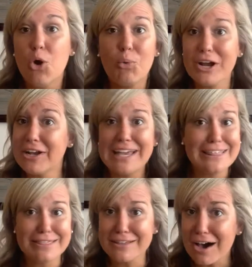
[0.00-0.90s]
where he
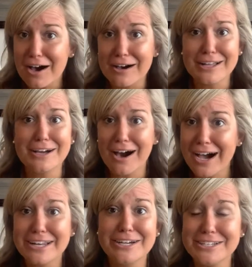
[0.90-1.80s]
thought
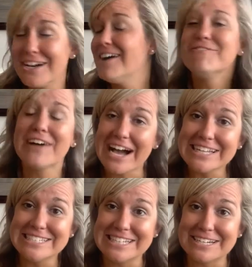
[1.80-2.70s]
God could not
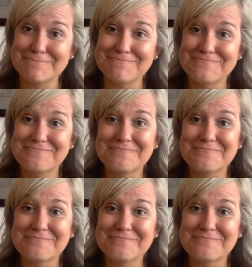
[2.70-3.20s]
find him.